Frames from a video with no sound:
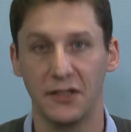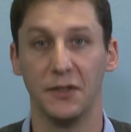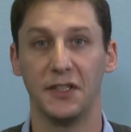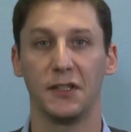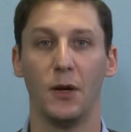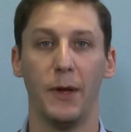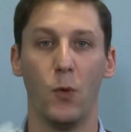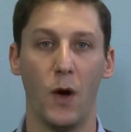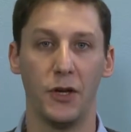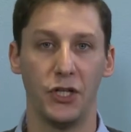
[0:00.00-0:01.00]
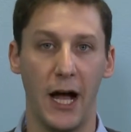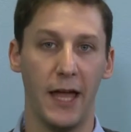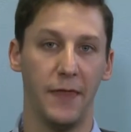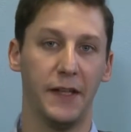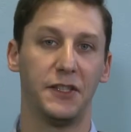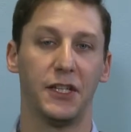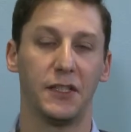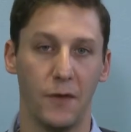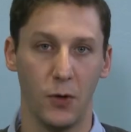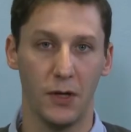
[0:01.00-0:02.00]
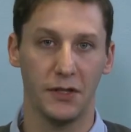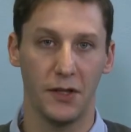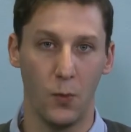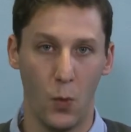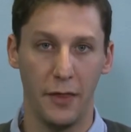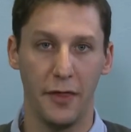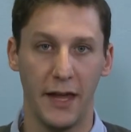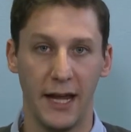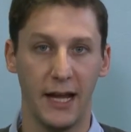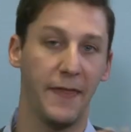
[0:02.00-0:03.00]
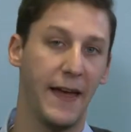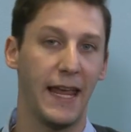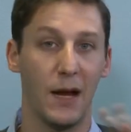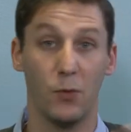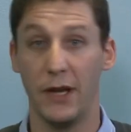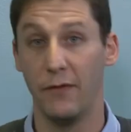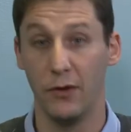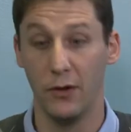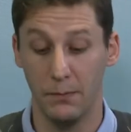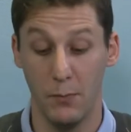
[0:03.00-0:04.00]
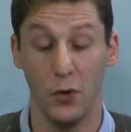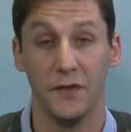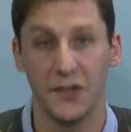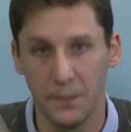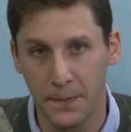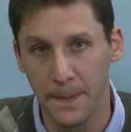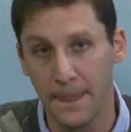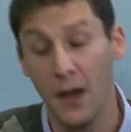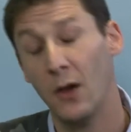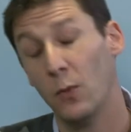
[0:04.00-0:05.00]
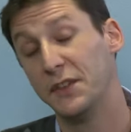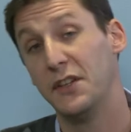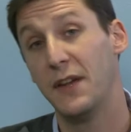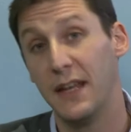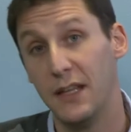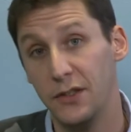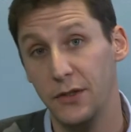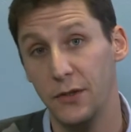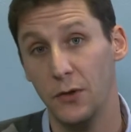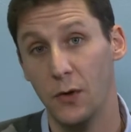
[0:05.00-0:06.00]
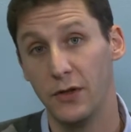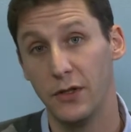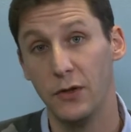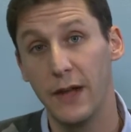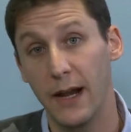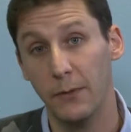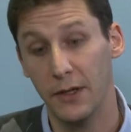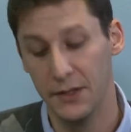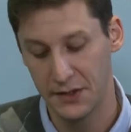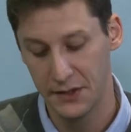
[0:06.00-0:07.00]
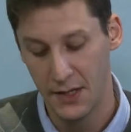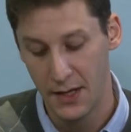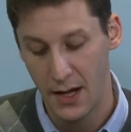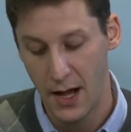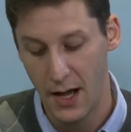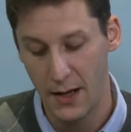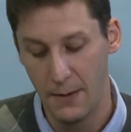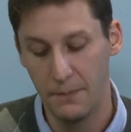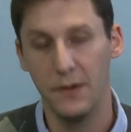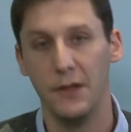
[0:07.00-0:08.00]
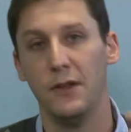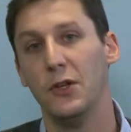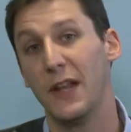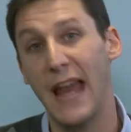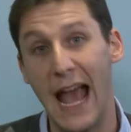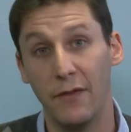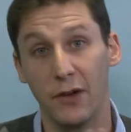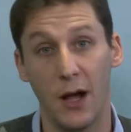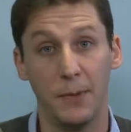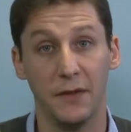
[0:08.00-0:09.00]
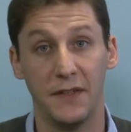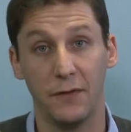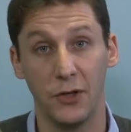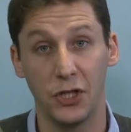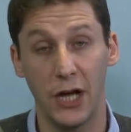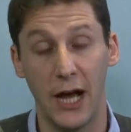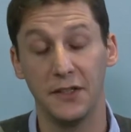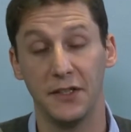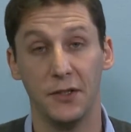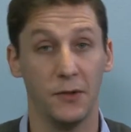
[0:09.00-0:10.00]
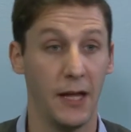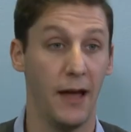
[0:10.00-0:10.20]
So it's just going to be 1 shot that's just focused on 1 thing, and that camera never moves. Once you get into 2 cameras, you can have a couple of different shots.